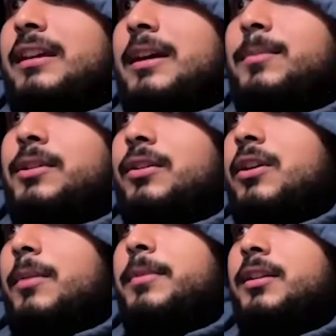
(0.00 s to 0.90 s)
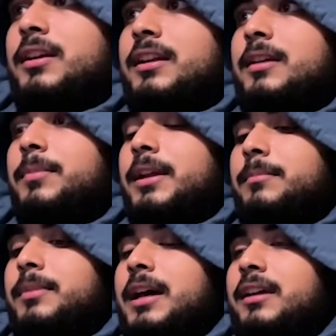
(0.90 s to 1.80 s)
Yapper, you got me on the
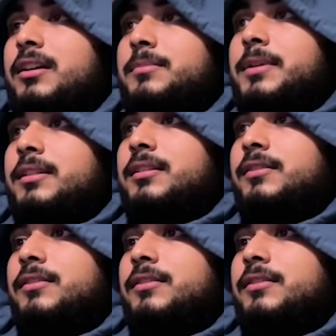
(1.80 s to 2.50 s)
clickbait, but I got better things to